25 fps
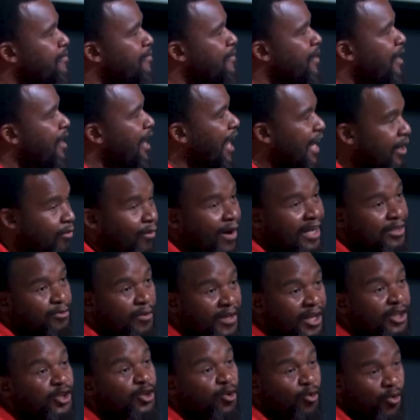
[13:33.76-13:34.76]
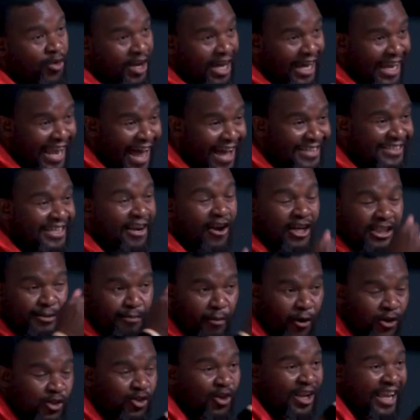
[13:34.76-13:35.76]
Likewise, we need to realize that our
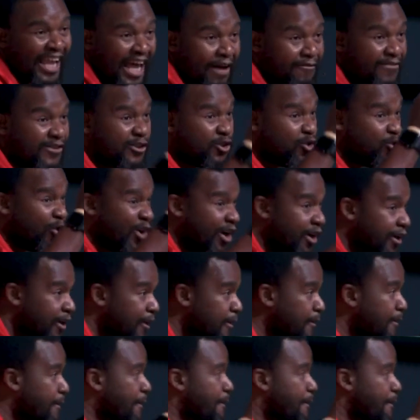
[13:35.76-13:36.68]
spiritual life is real.